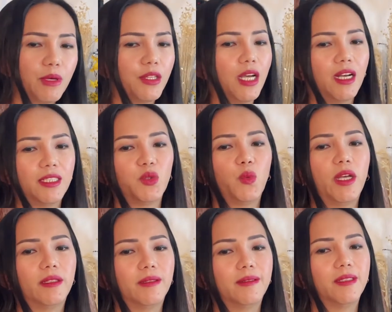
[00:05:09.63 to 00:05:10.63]
product as well.
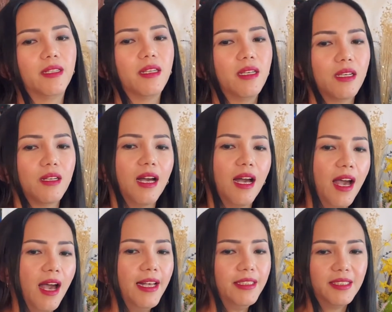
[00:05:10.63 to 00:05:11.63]

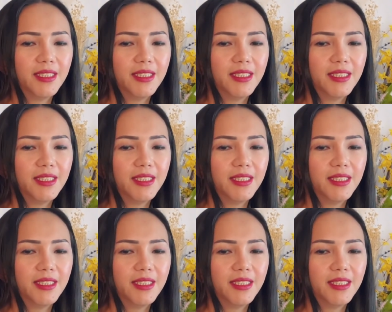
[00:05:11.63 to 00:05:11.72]
And